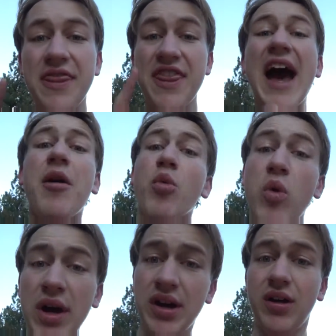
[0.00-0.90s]
That
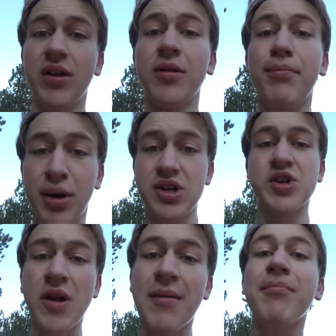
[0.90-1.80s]
will put
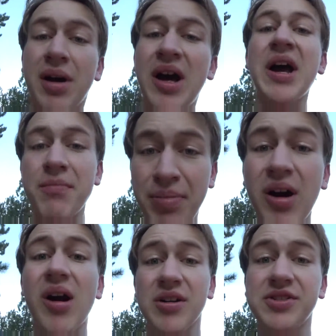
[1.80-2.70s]
Trump behind
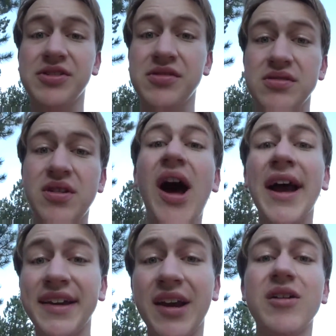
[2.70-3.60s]
bars. I
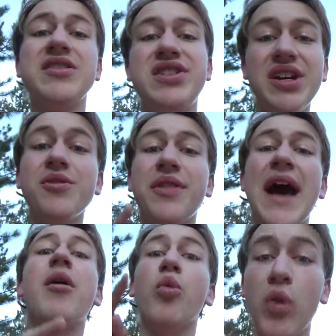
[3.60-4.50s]
guarantee you
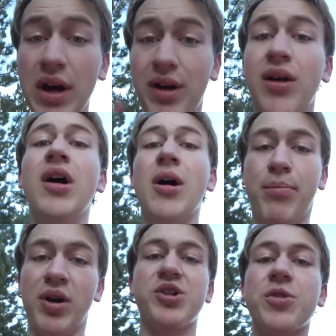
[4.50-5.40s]
that will
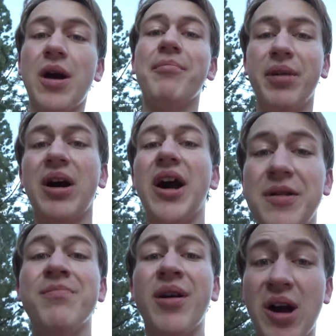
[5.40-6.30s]
put Trump
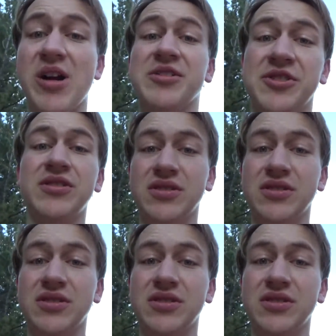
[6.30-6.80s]
behind bars.